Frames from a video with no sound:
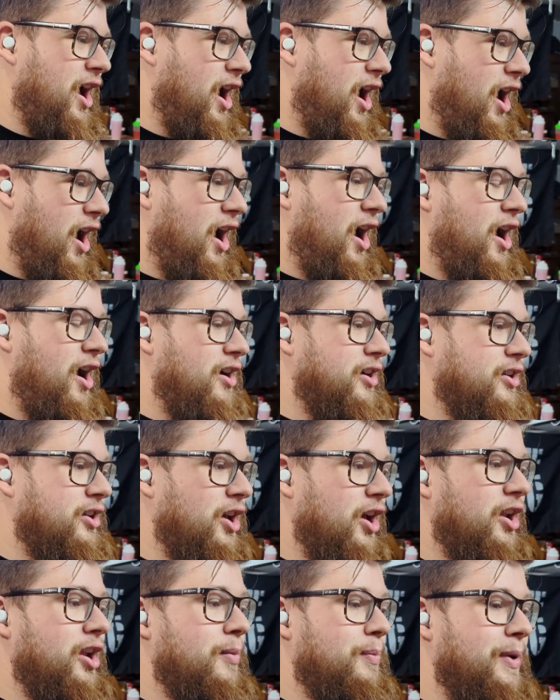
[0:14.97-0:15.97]
are
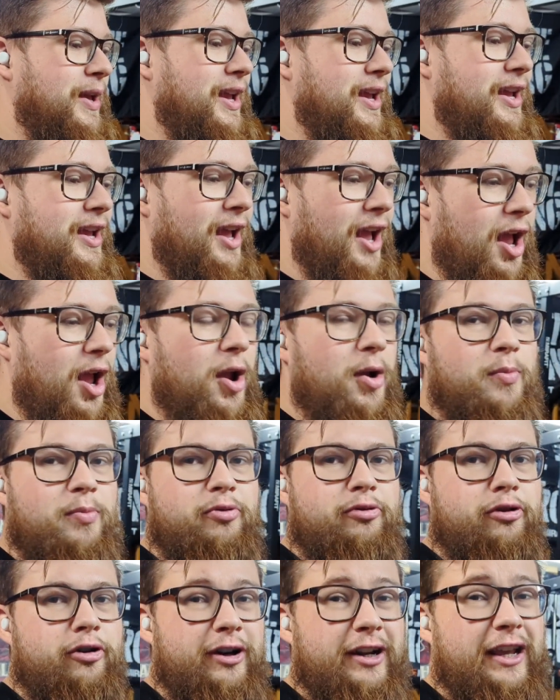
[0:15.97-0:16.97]
going to be
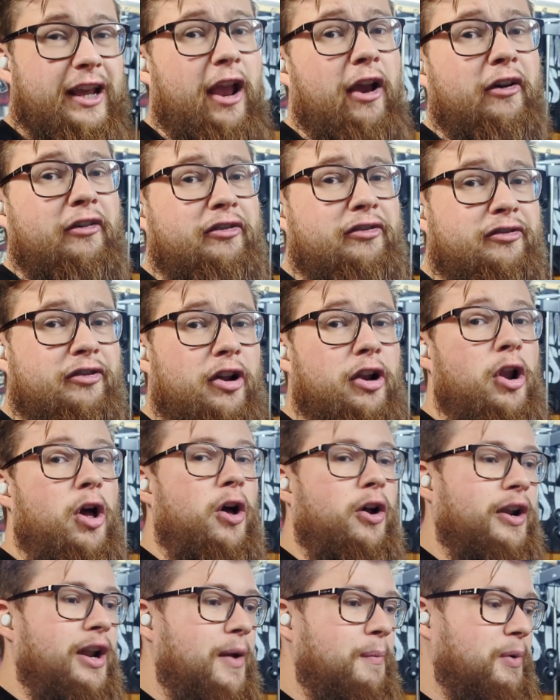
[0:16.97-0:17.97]
pretty full
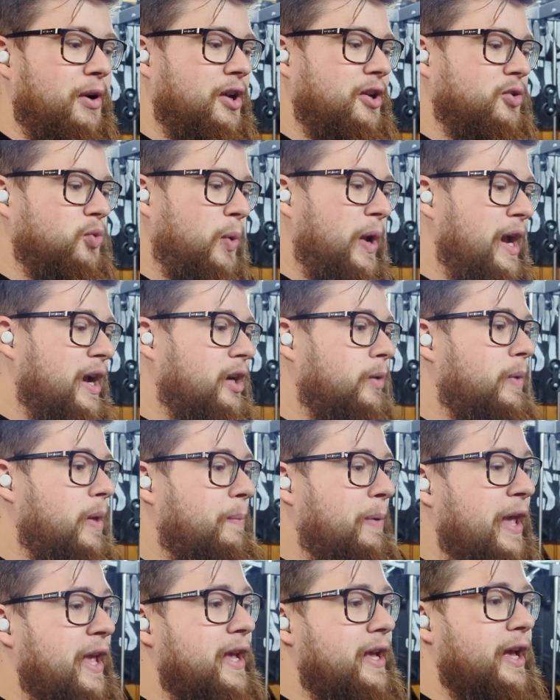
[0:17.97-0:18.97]
on because we're going to be
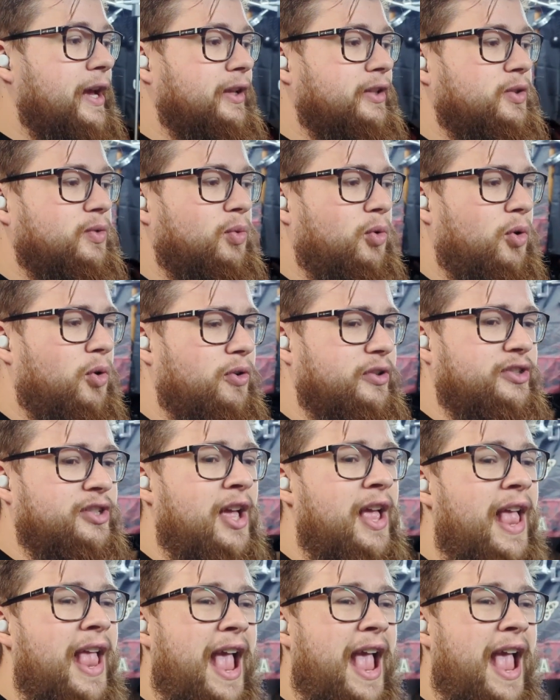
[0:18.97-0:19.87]
peaking towards